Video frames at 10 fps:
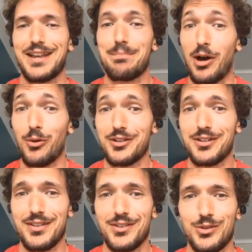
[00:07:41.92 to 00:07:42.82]

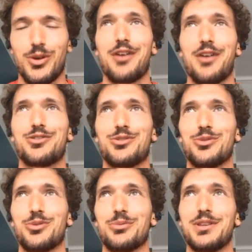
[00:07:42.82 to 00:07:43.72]
power. So you have
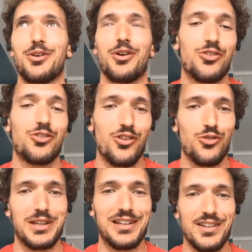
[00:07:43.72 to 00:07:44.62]
to be a
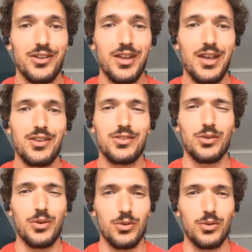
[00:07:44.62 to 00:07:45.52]
genuine leader.
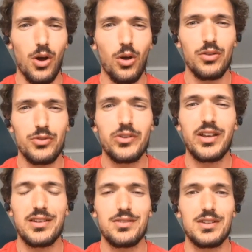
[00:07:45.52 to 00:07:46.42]
So all of those
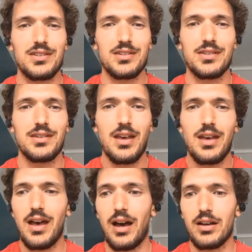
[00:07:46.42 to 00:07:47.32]
activities
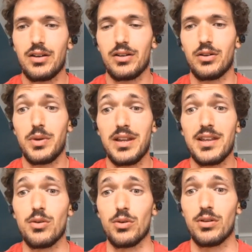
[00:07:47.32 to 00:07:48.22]
are really
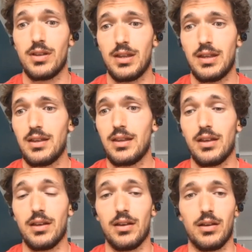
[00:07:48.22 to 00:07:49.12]
good.
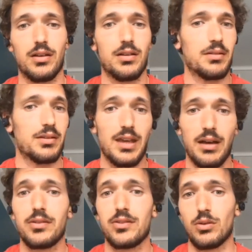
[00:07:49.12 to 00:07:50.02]

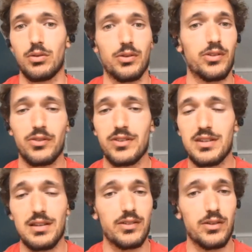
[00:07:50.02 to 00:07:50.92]
So the soft
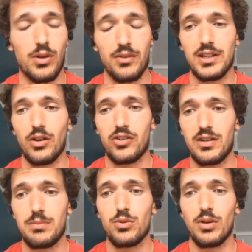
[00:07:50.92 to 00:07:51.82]
skills, you have
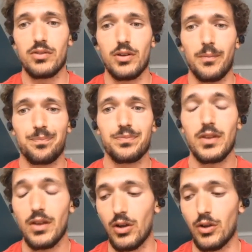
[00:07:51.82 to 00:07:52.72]
leadership, you have
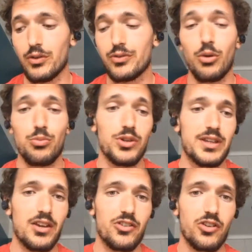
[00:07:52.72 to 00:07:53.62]
a lot of
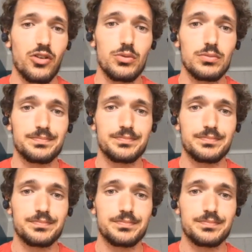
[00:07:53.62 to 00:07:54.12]
communication too.